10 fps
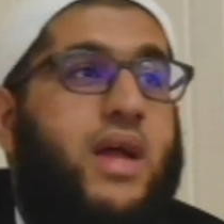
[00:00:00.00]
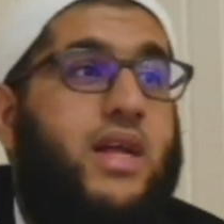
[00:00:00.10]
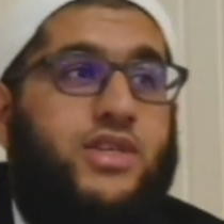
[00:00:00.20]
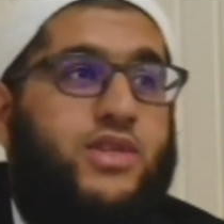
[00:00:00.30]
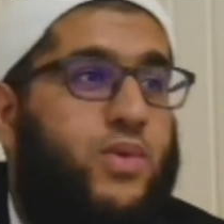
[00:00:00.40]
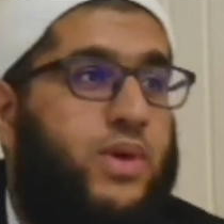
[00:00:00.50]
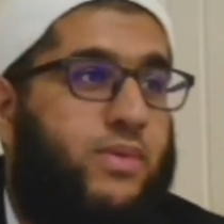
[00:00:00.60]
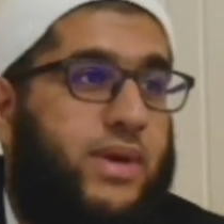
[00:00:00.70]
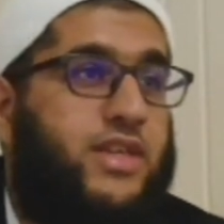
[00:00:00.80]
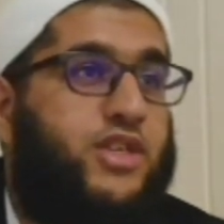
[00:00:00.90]
not just only
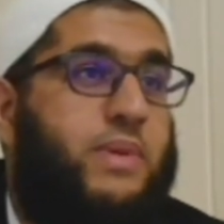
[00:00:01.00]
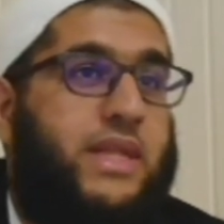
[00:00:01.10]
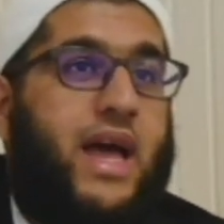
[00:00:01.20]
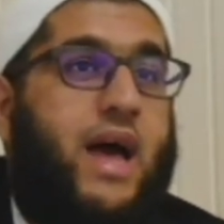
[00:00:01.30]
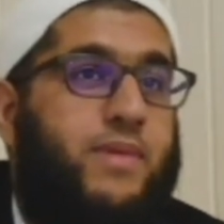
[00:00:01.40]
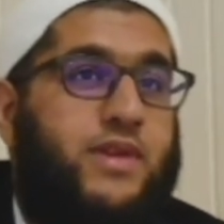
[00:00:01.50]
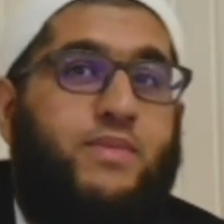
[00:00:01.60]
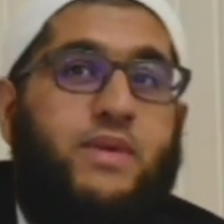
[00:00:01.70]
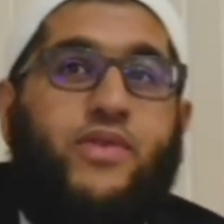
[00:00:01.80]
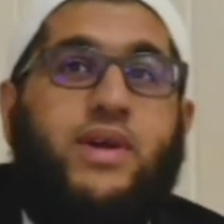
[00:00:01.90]
religious, but they happen to
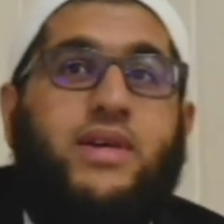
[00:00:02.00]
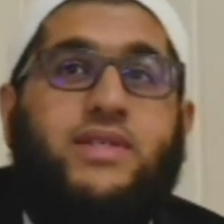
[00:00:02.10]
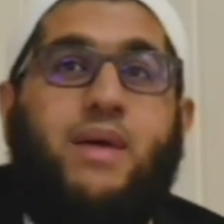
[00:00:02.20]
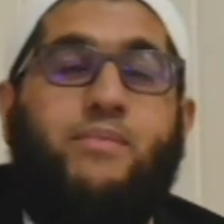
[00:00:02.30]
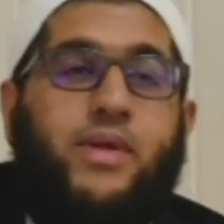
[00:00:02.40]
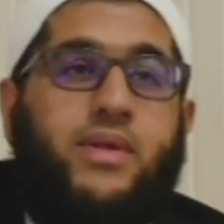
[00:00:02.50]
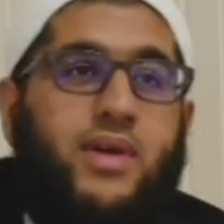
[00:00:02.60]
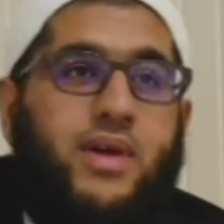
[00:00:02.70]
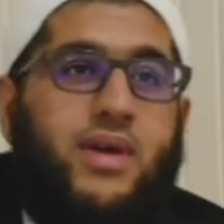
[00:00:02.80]
be, for example,